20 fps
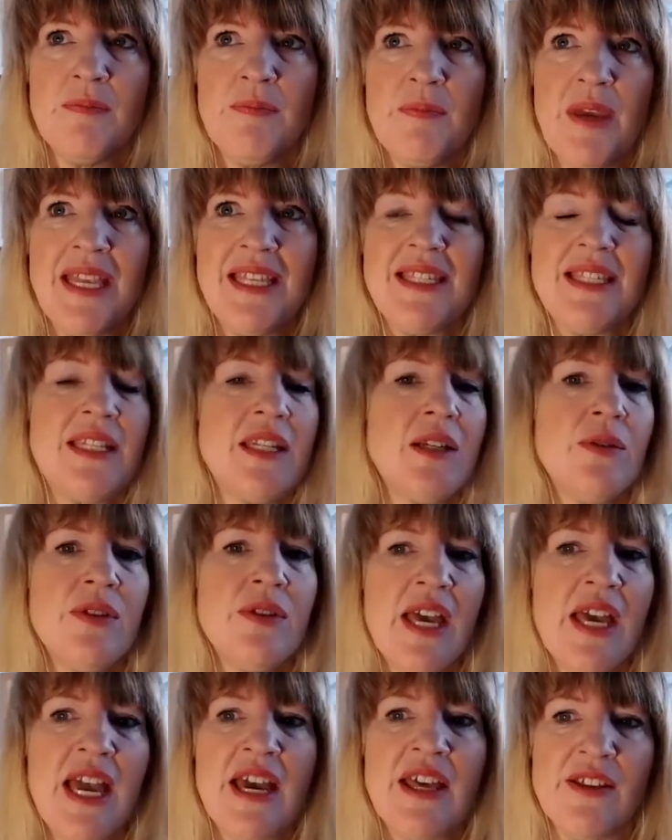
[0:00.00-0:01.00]
It's still
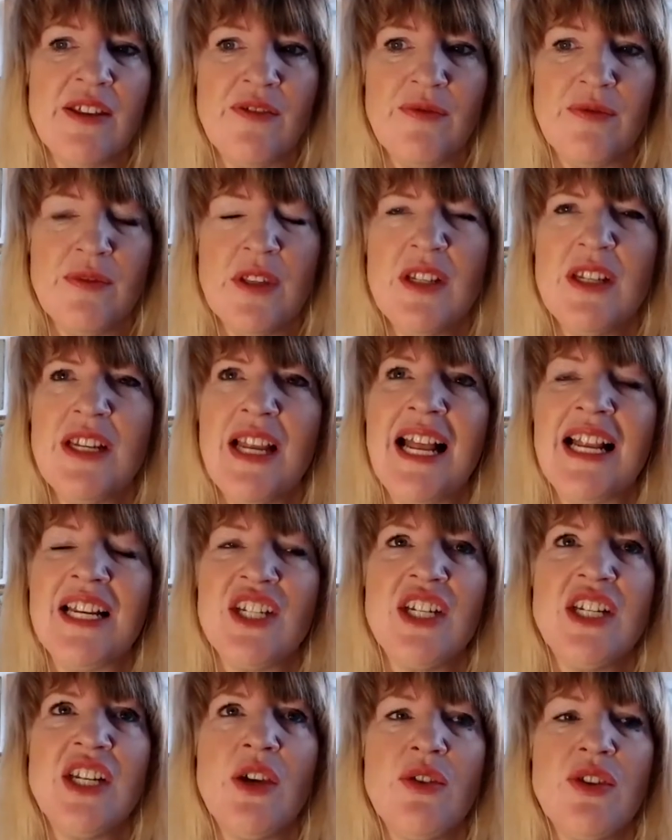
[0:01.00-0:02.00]
there. The
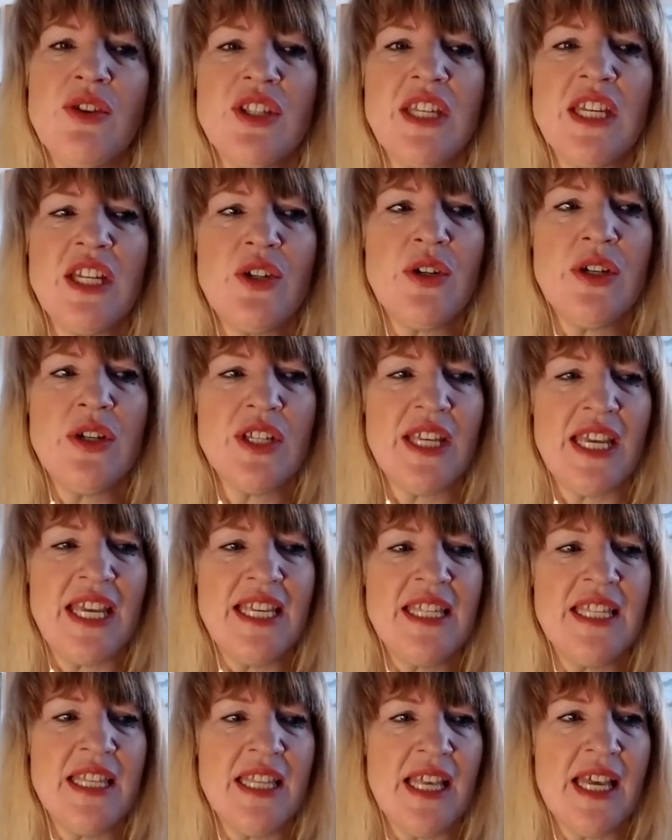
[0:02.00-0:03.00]
skitteriness
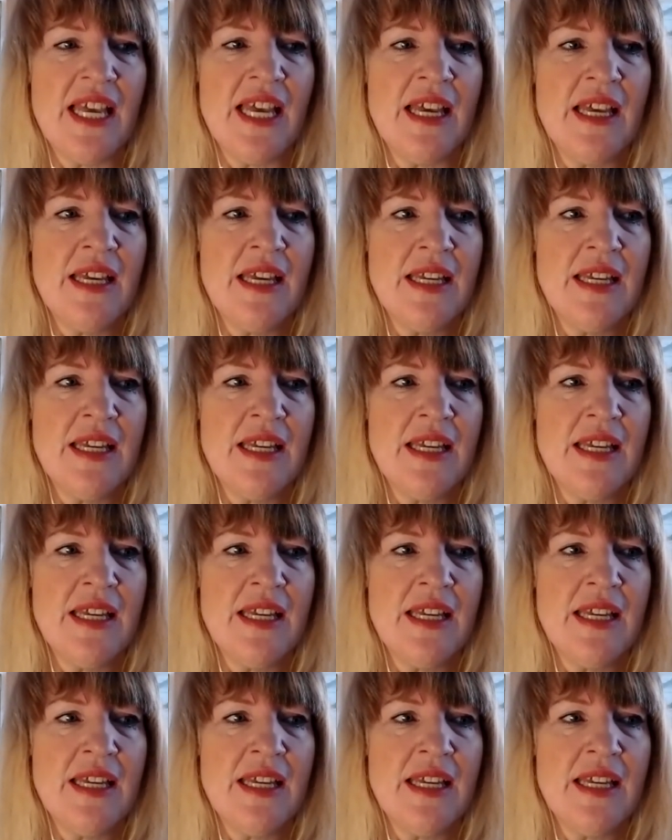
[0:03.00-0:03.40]
isn't there,